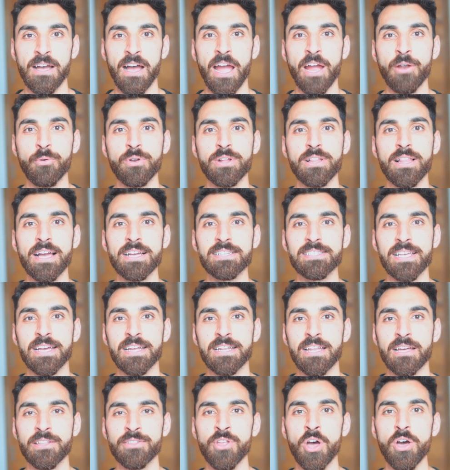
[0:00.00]
I realized
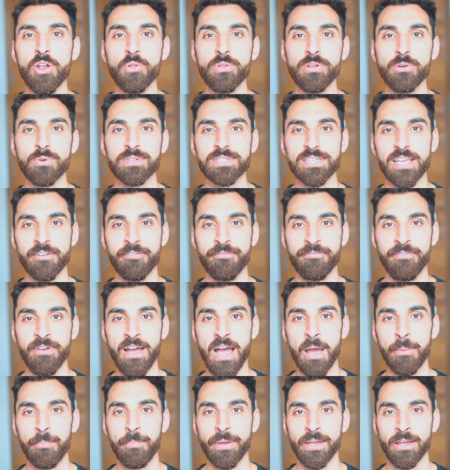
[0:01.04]
that not only was I
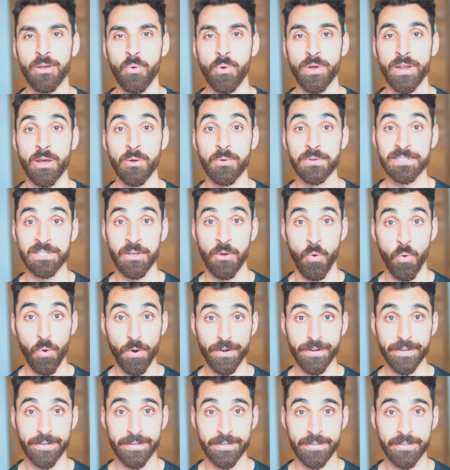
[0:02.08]
fapping when I was
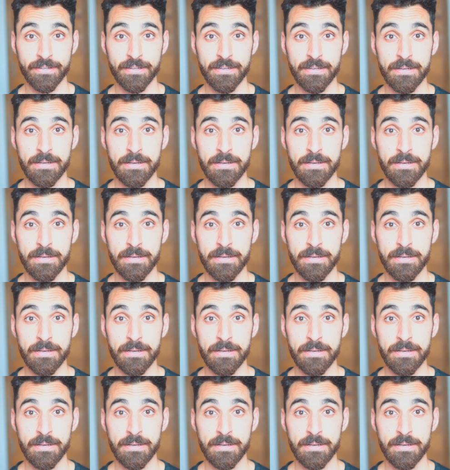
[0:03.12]
horny,